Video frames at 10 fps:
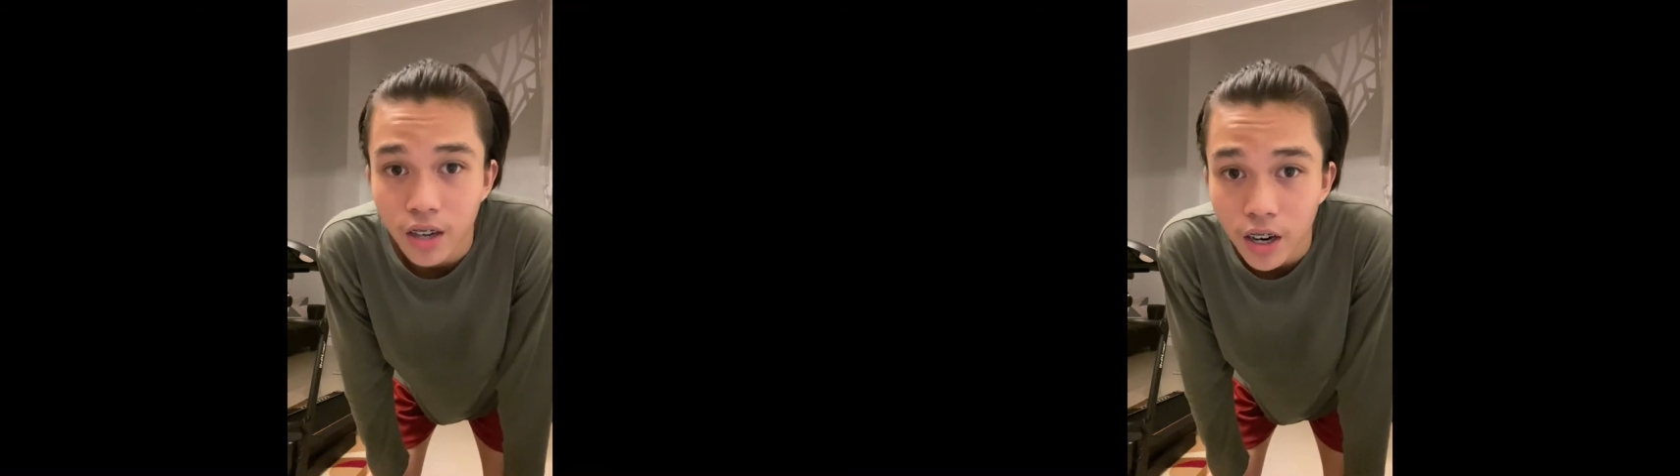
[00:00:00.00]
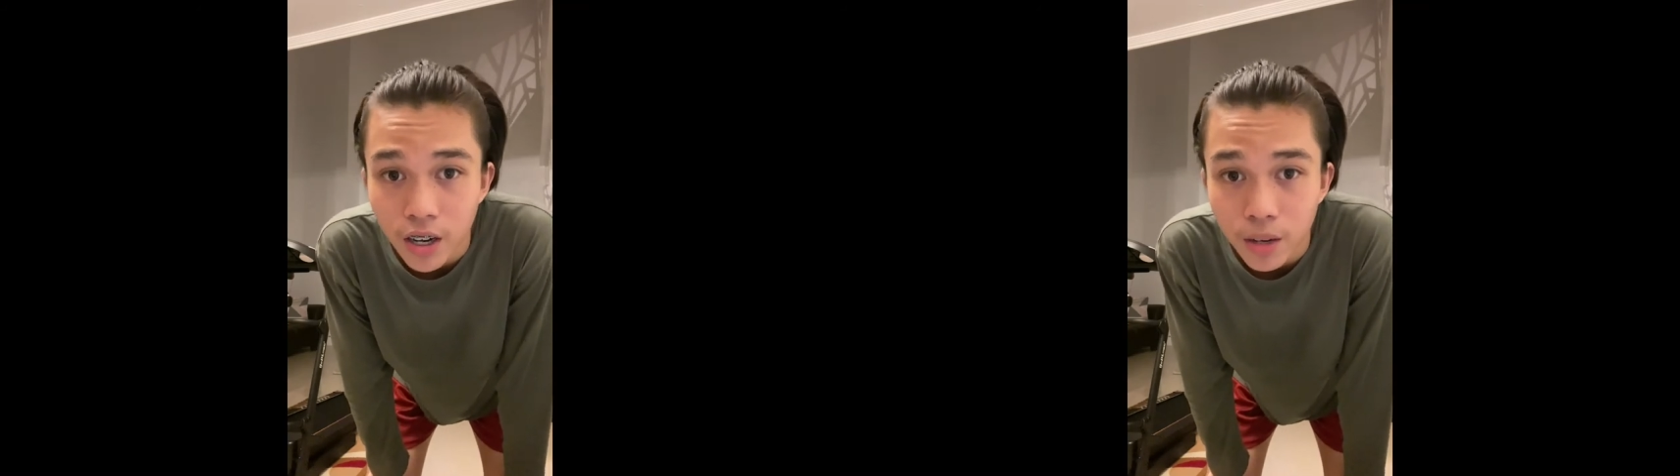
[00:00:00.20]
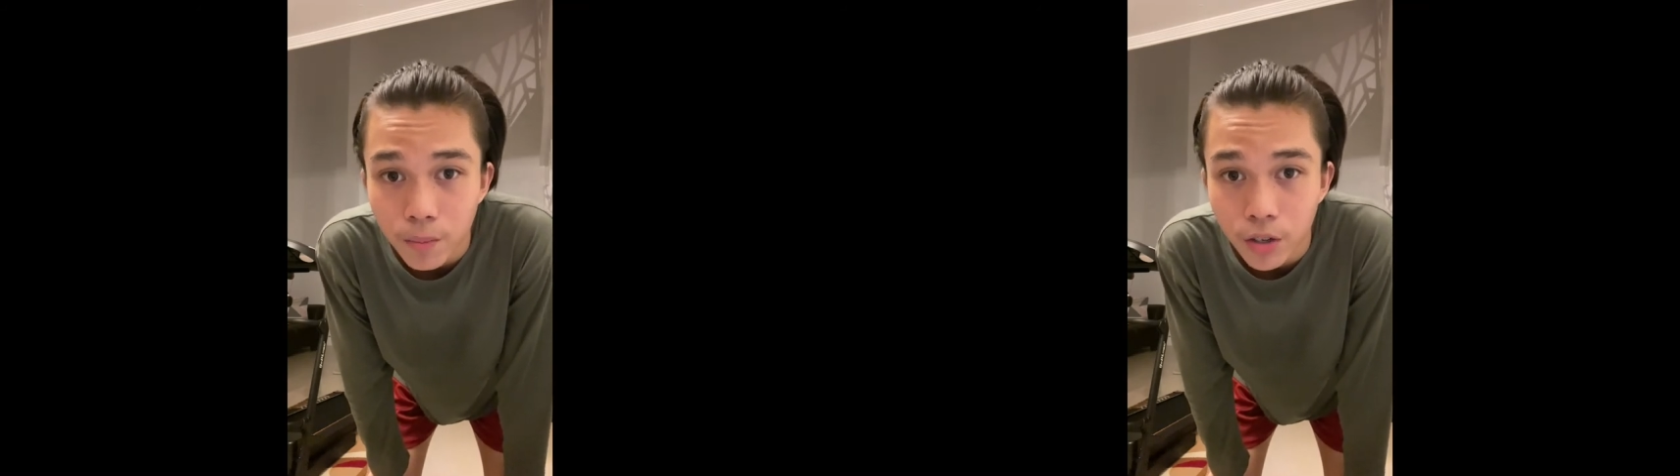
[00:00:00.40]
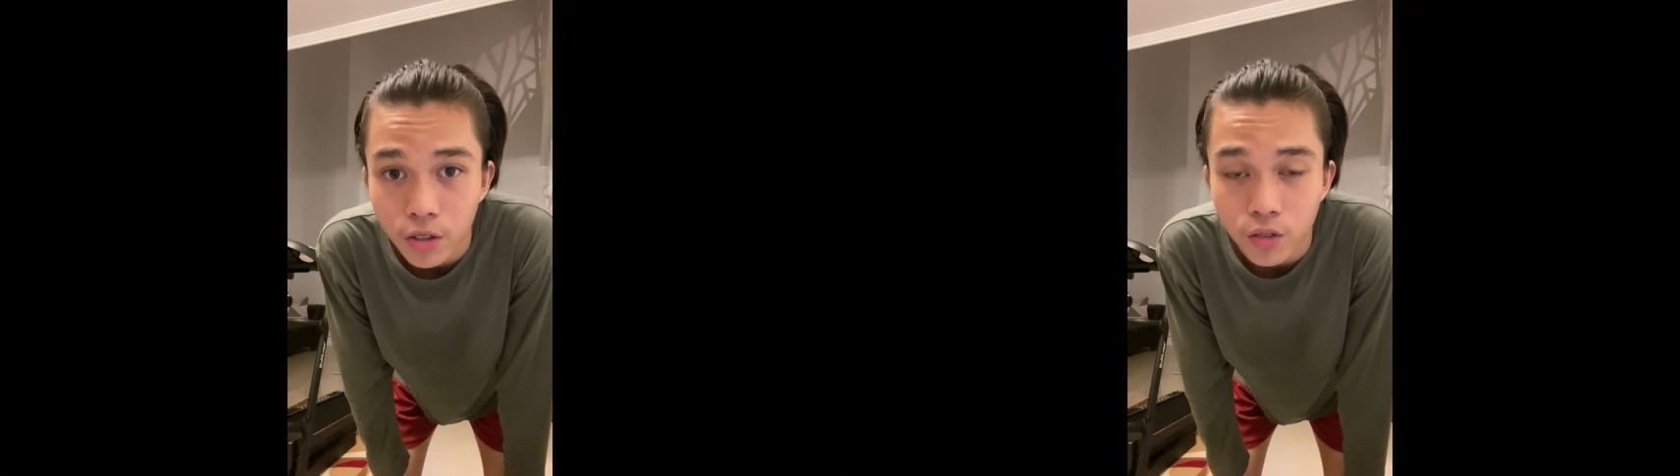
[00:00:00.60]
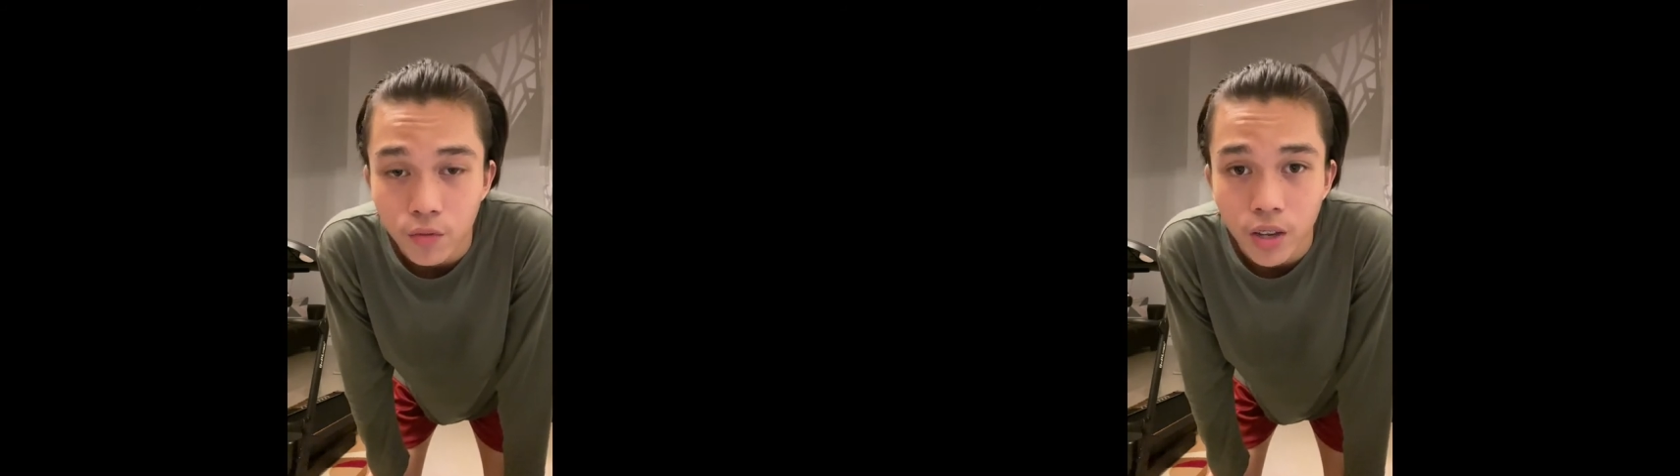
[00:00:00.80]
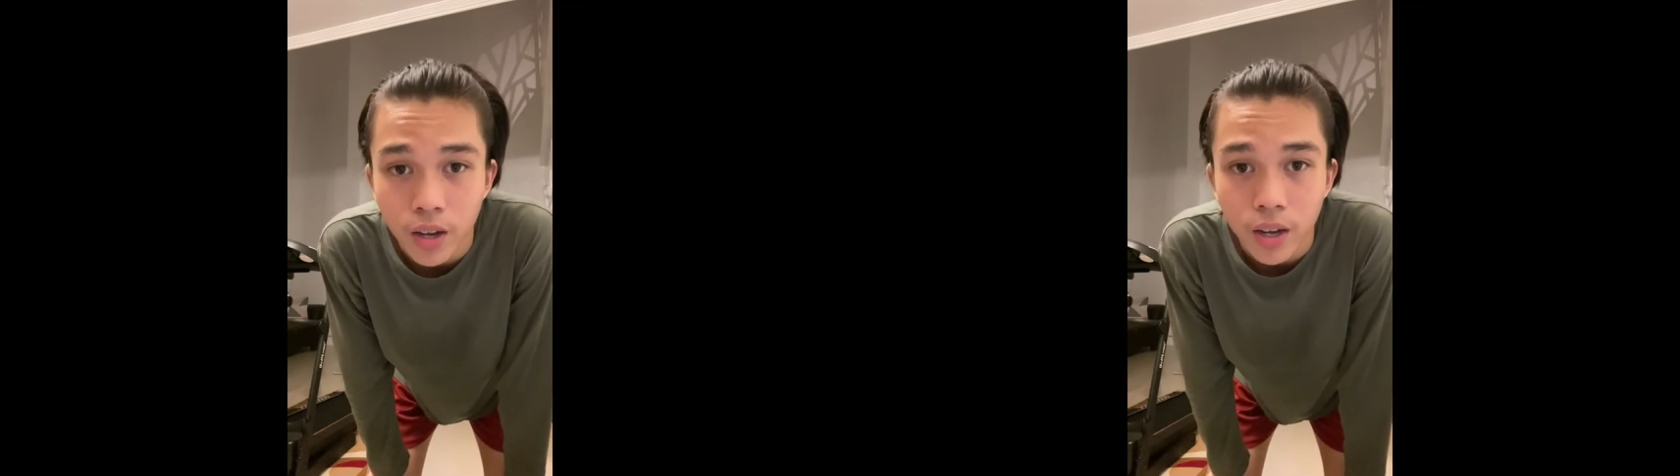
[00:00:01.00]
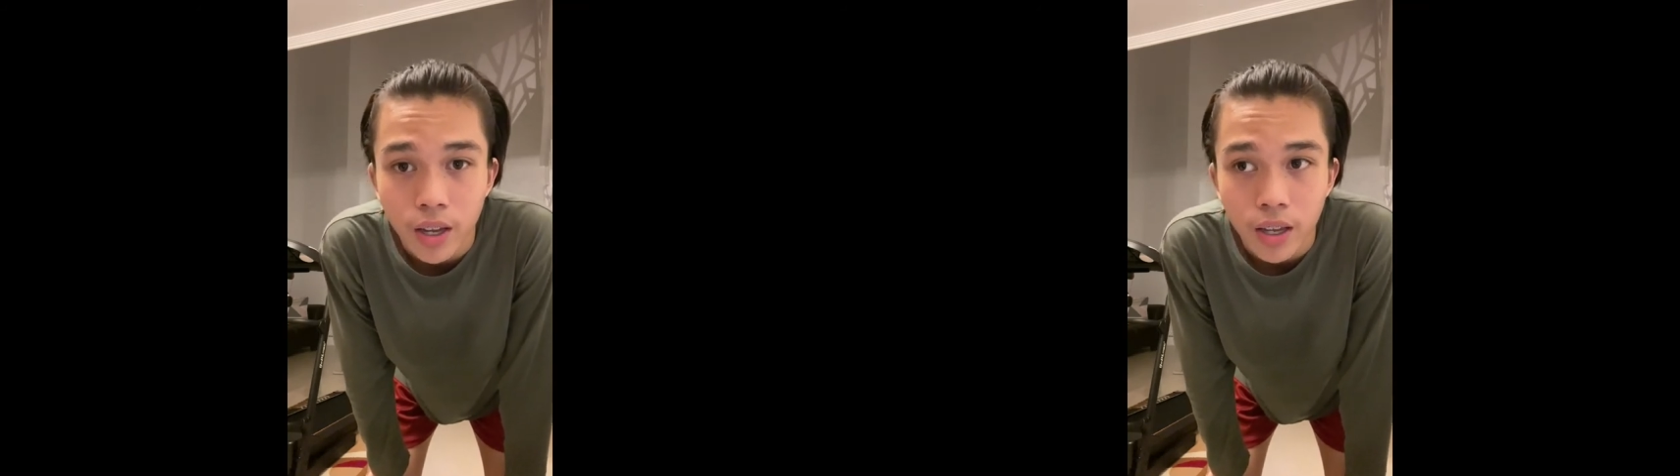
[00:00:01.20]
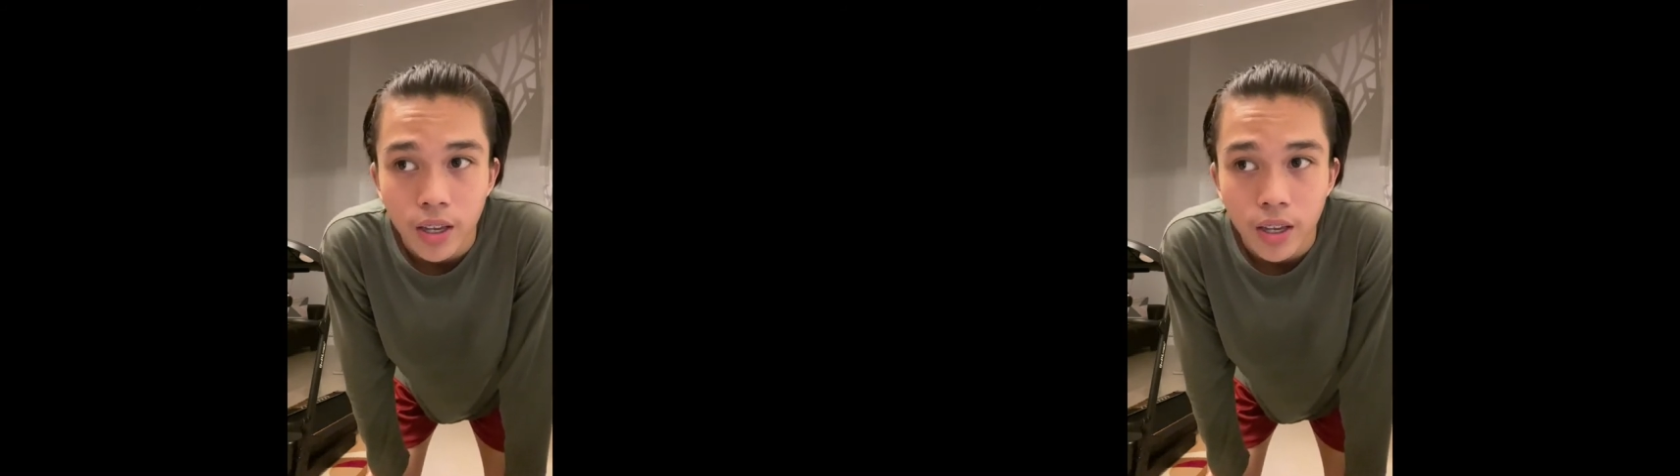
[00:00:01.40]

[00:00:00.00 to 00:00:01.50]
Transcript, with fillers: hard because of the